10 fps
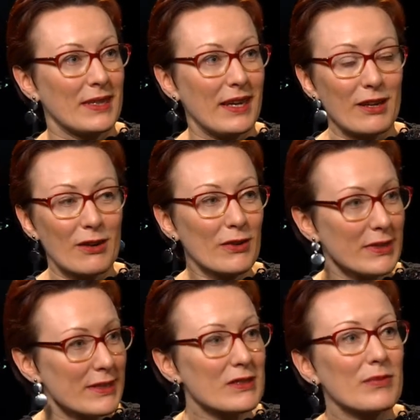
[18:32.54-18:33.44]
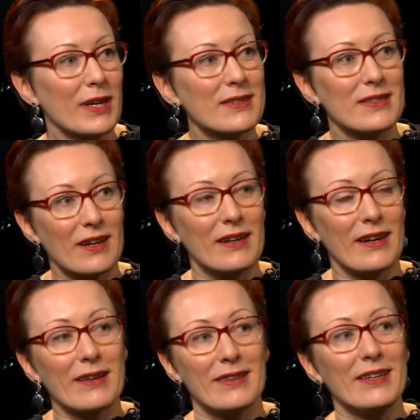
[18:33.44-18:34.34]
And all of these debates
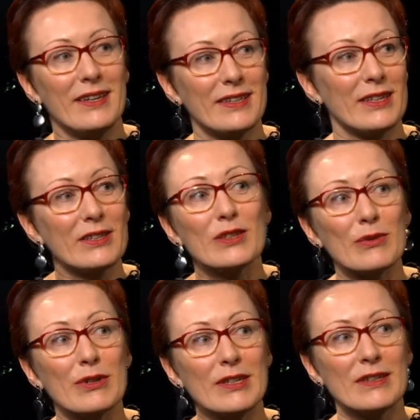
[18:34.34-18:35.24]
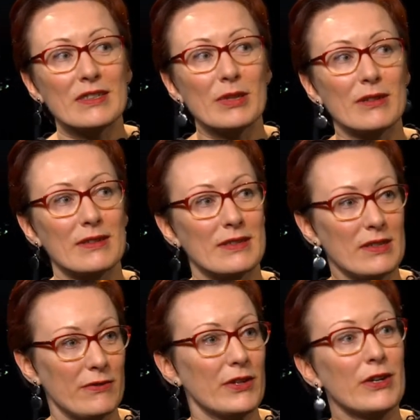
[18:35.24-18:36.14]
are there in interwar years because it's
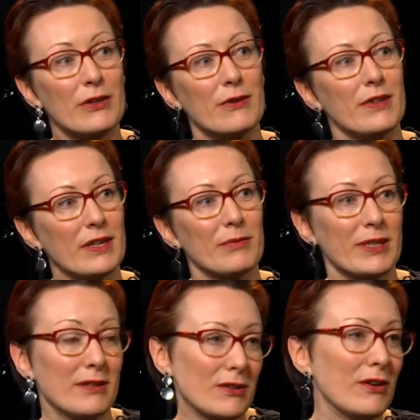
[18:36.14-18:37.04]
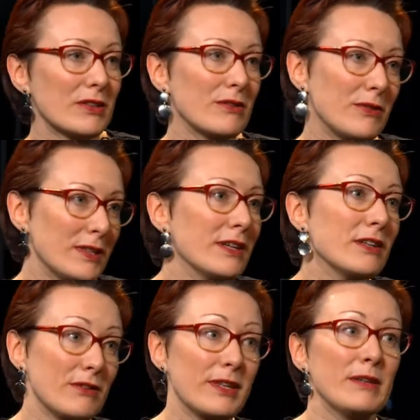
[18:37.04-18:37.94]
a very new thing, but it's also
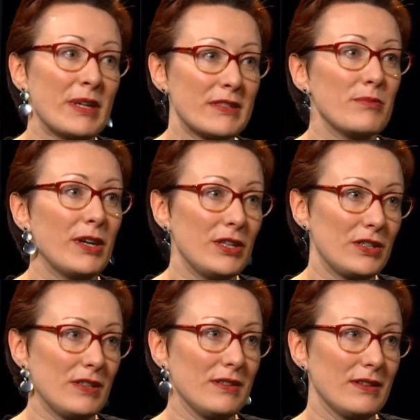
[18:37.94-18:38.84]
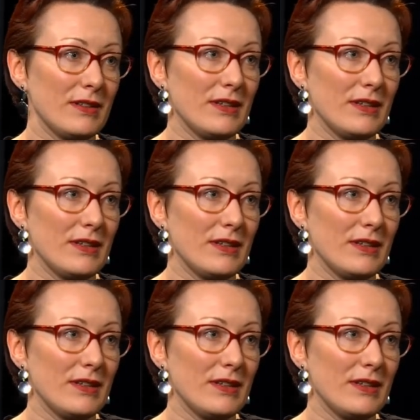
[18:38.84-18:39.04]
related to the emancipation